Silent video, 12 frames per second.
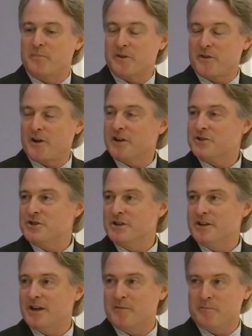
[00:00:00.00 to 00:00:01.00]

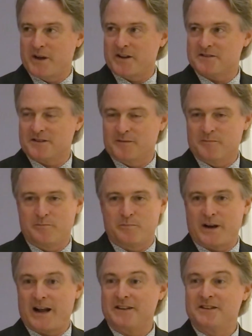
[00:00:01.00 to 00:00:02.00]
pathology and medicine,
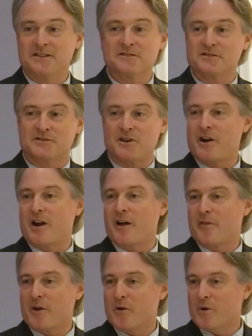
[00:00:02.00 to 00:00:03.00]
but I didn't start
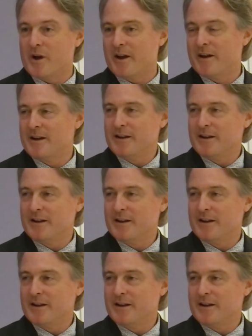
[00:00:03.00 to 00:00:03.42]
out that way.